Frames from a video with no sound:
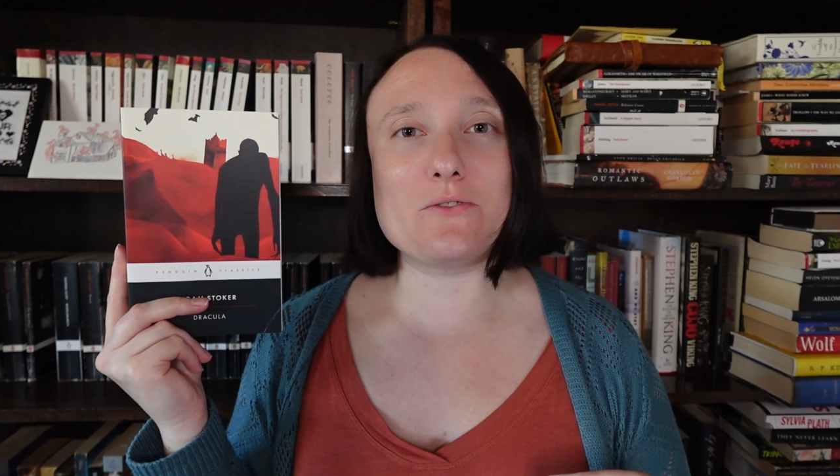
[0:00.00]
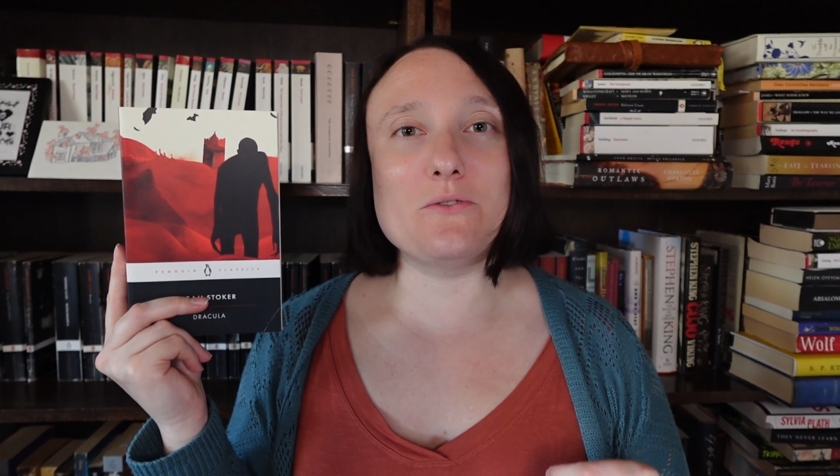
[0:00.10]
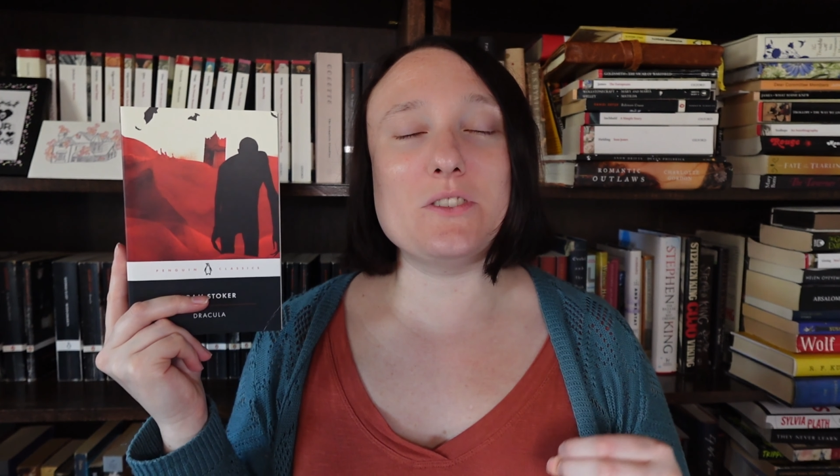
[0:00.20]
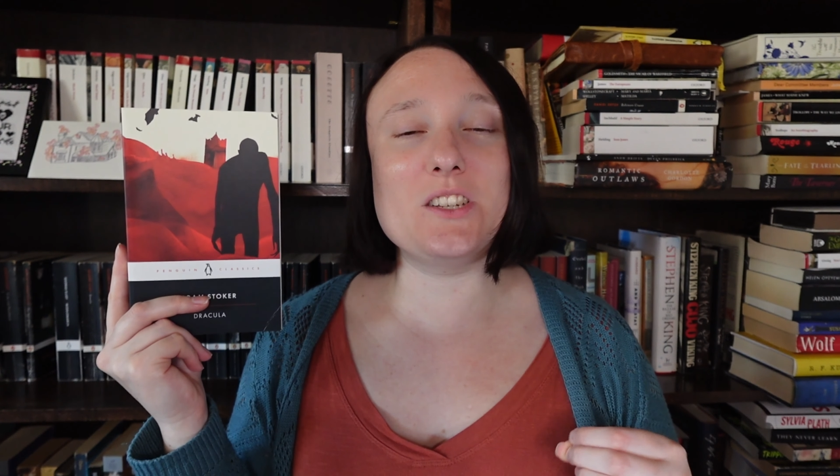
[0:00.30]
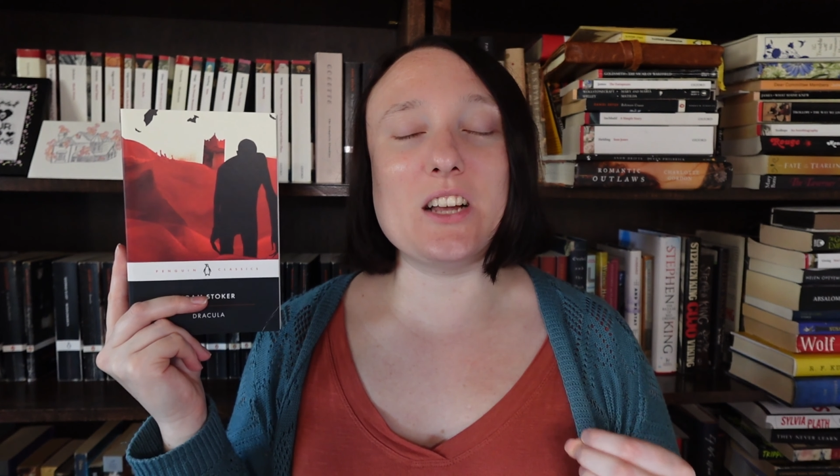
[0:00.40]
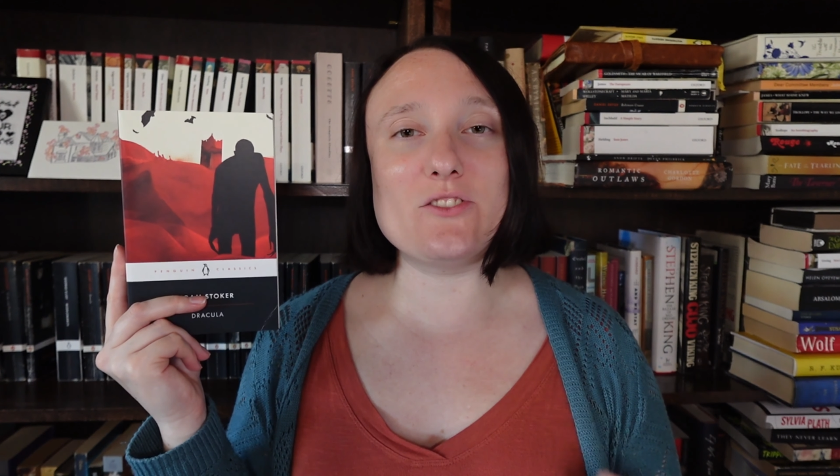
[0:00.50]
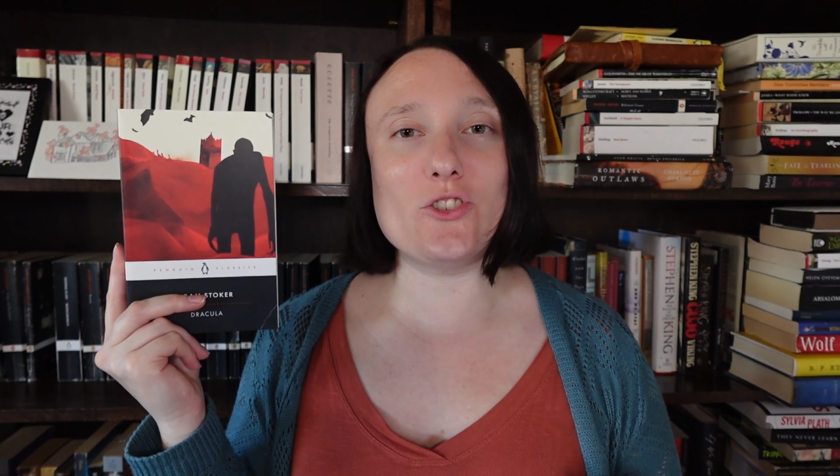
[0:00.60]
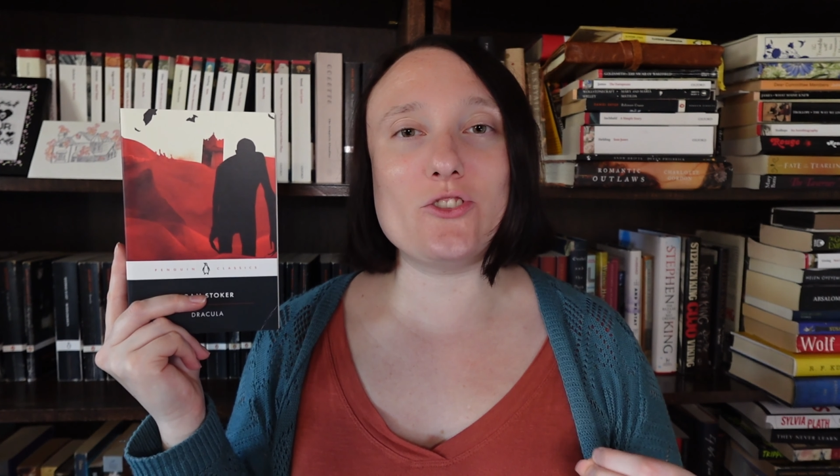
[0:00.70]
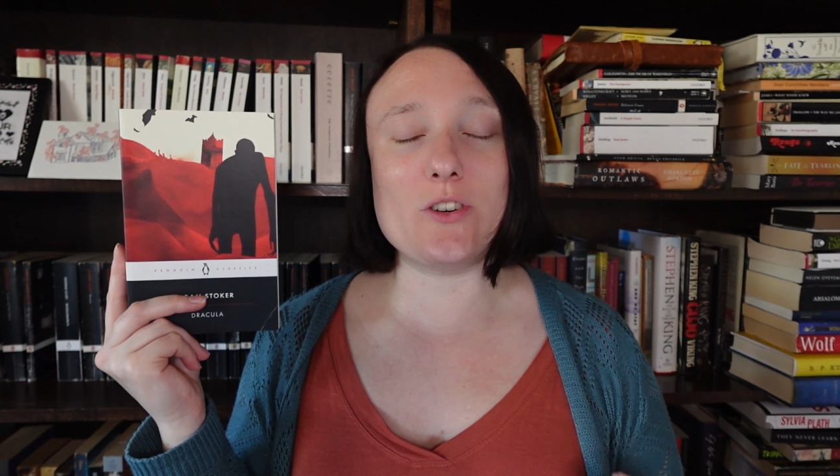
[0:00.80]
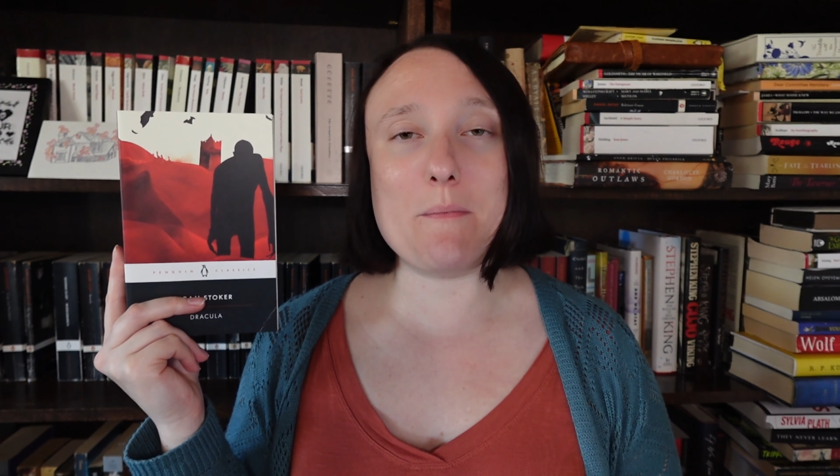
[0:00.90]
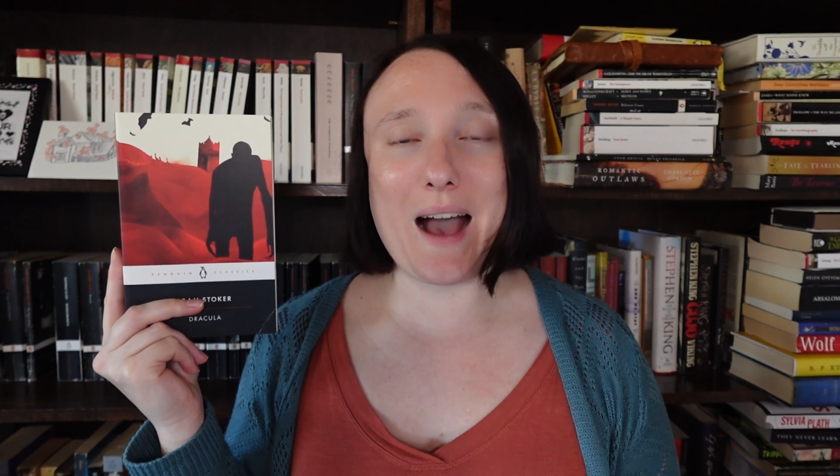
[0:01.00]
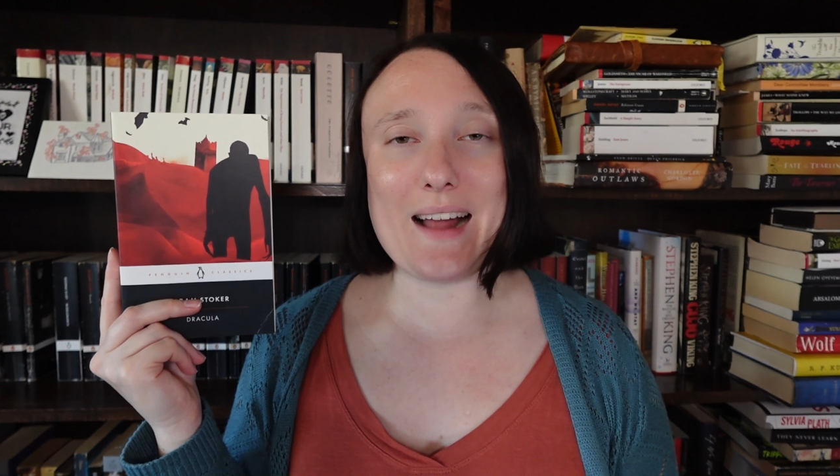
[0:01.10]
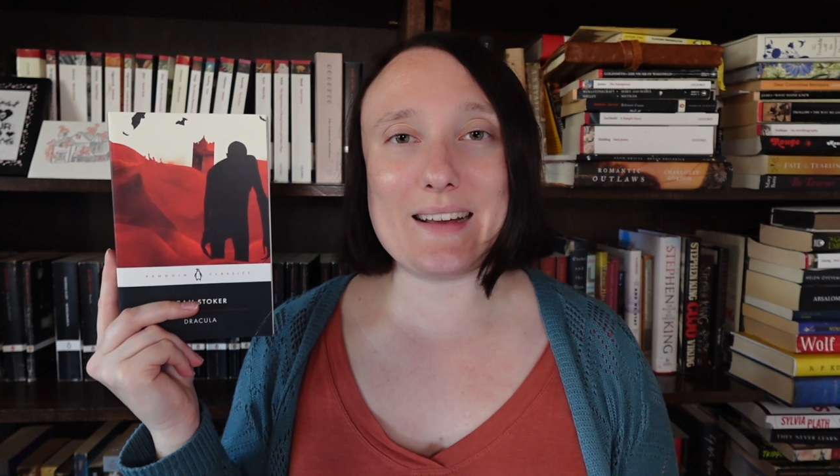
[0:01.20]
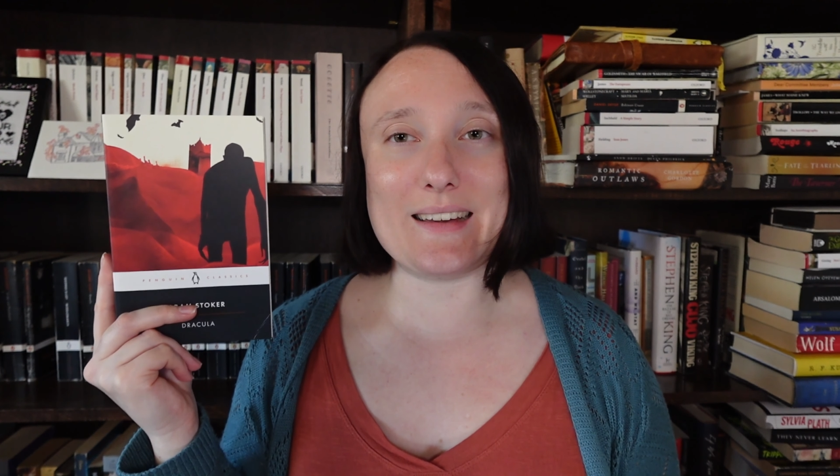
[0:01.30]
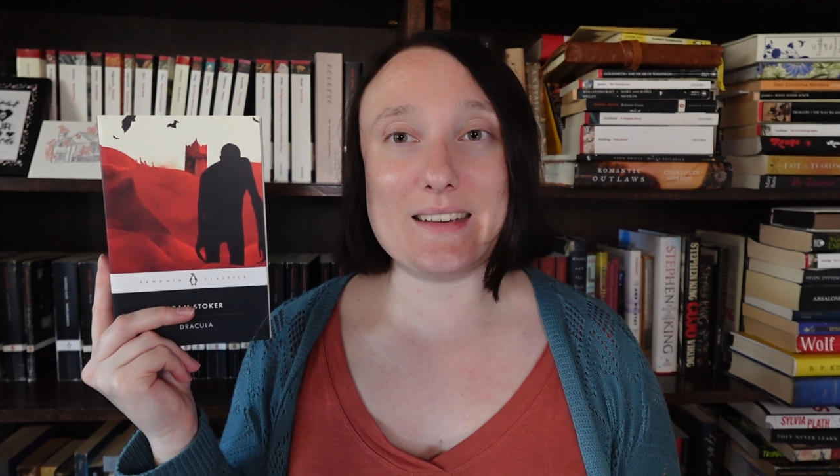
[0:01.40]
through such a
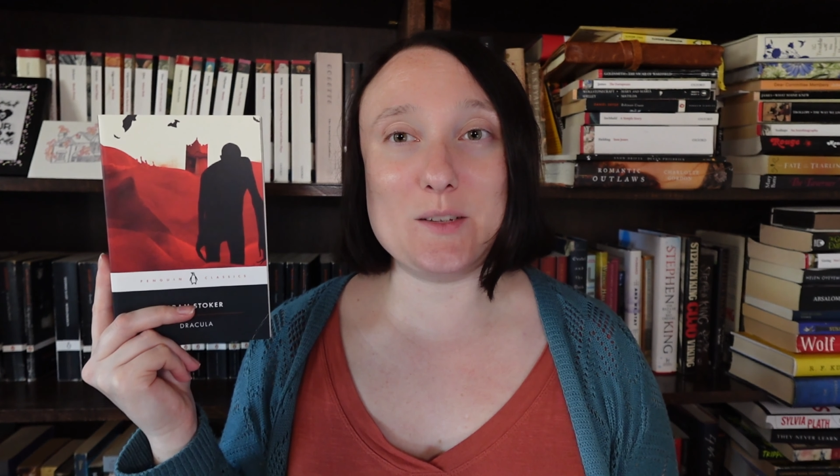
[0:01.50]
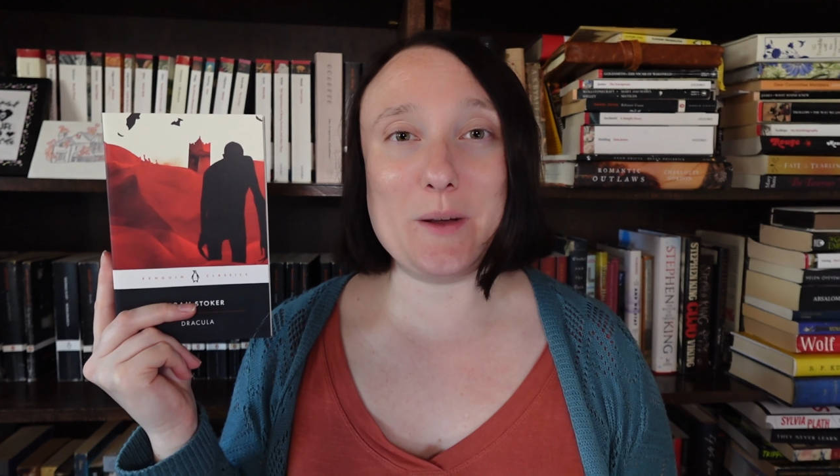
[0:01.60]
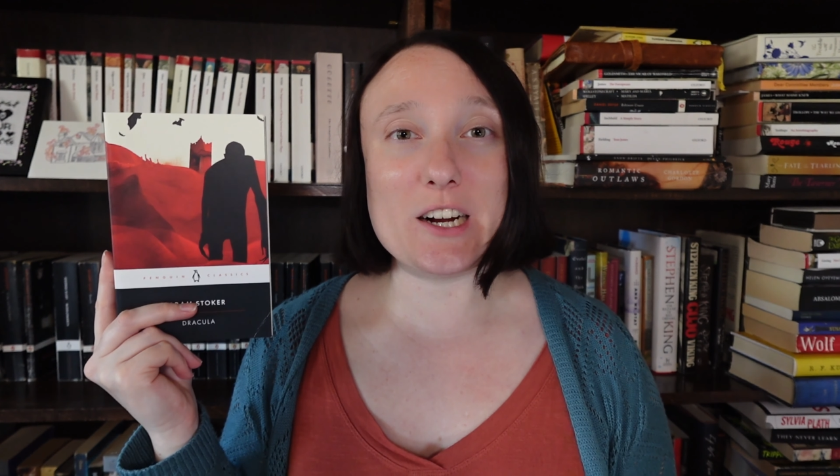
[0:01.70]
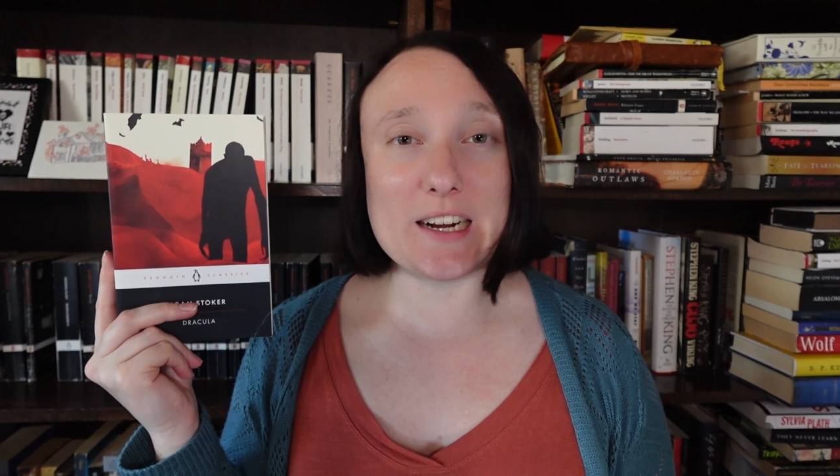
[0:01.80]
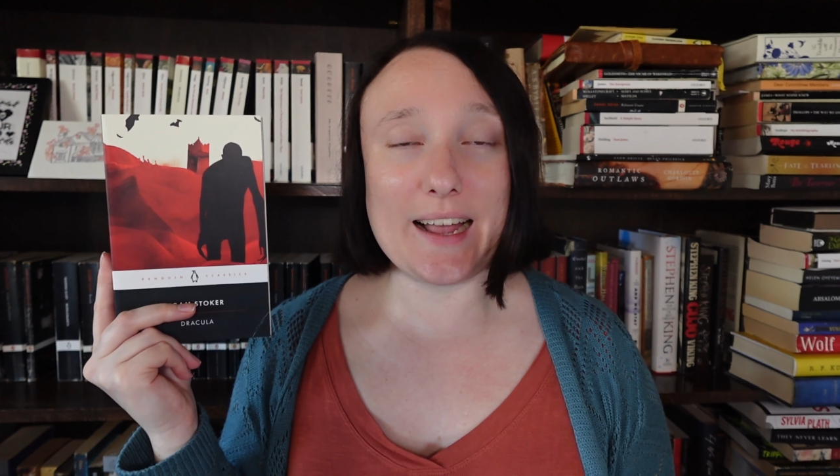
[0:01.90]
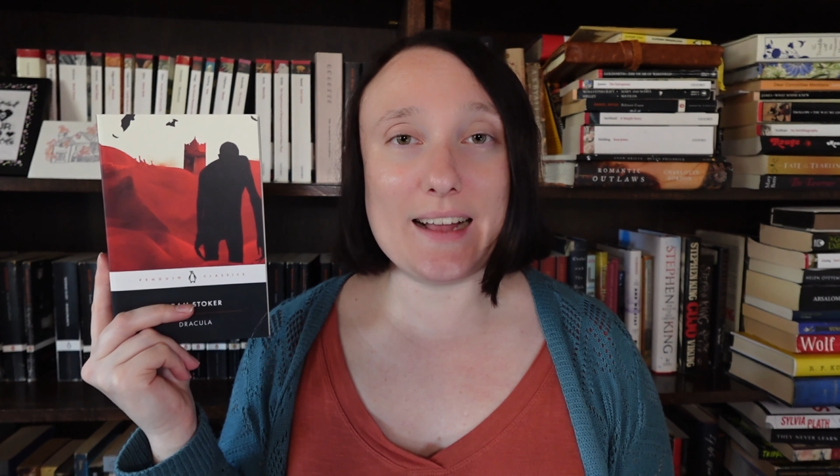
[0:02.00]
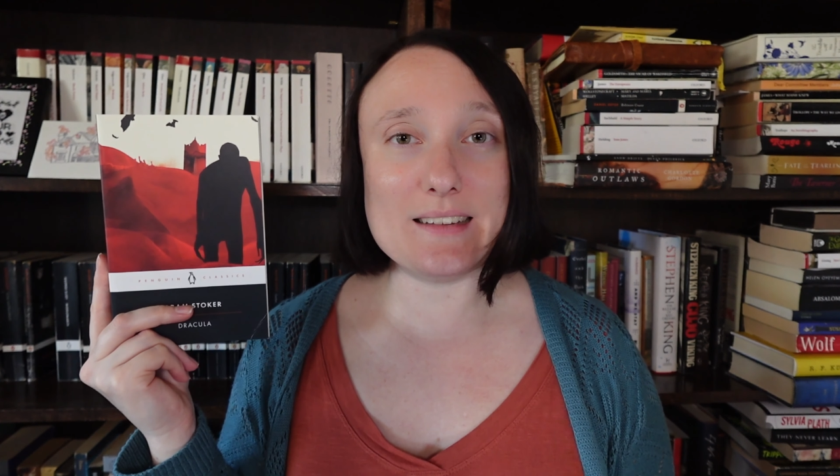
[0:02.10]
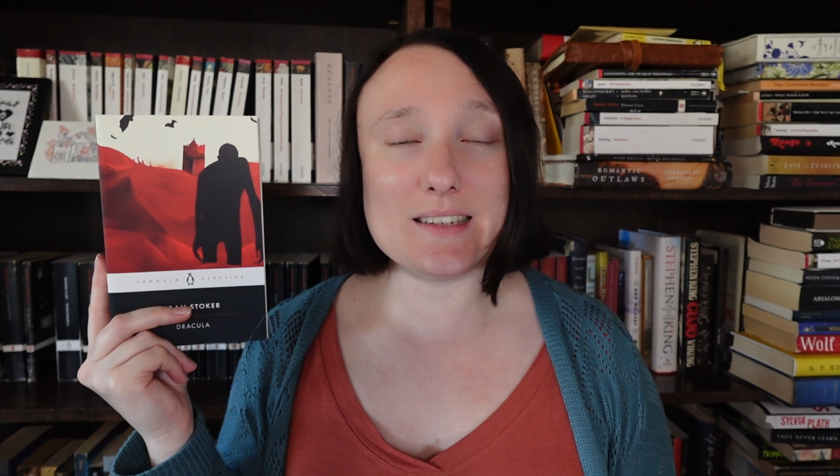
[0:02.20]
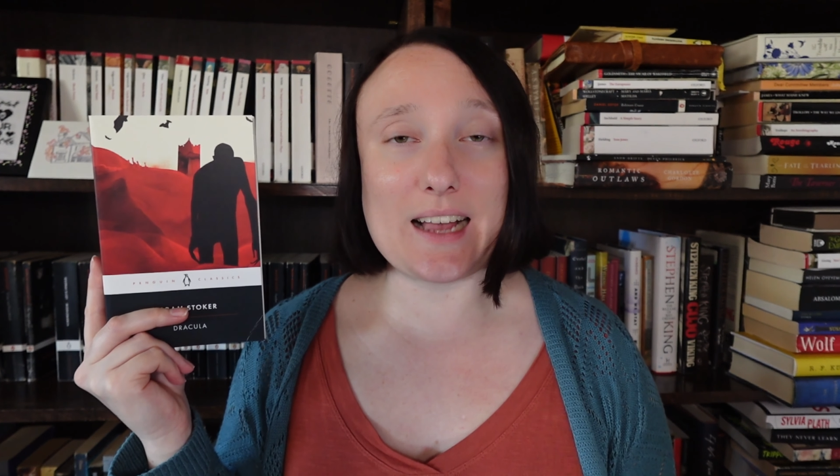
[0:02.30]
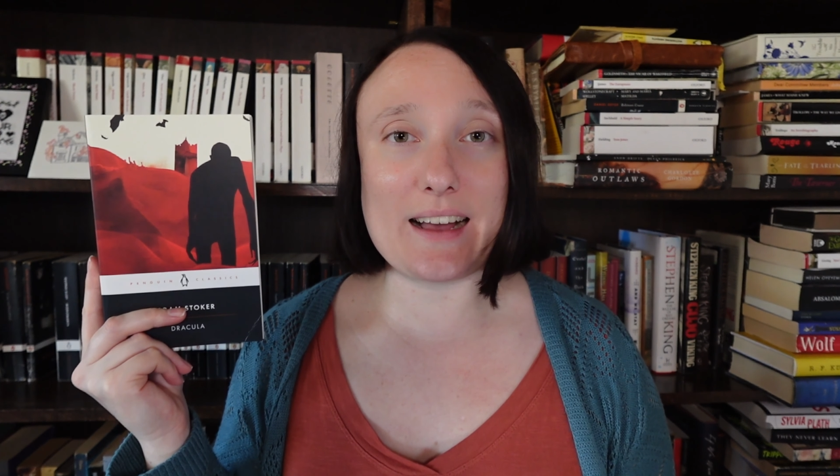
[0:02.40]
traumatic experience